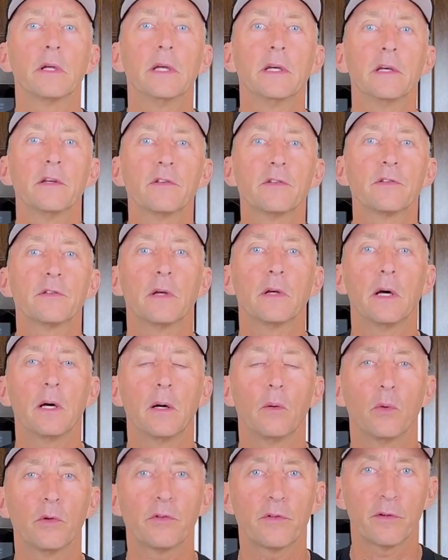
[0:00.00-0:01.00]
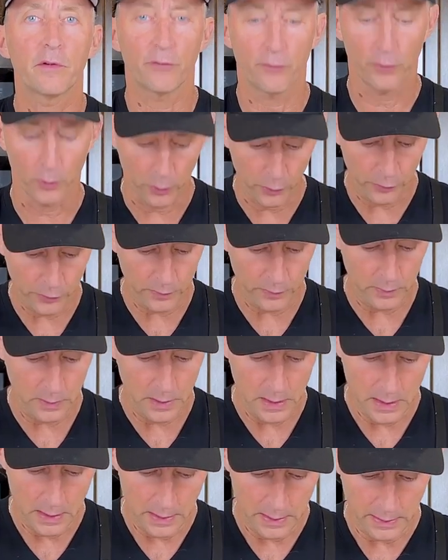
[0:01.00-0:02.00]
is once they're frozen,
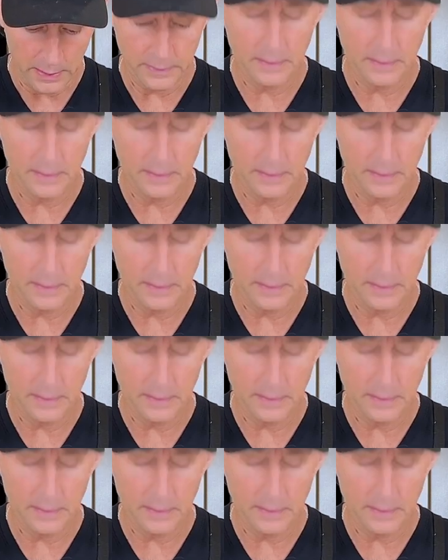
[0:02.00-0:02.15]
I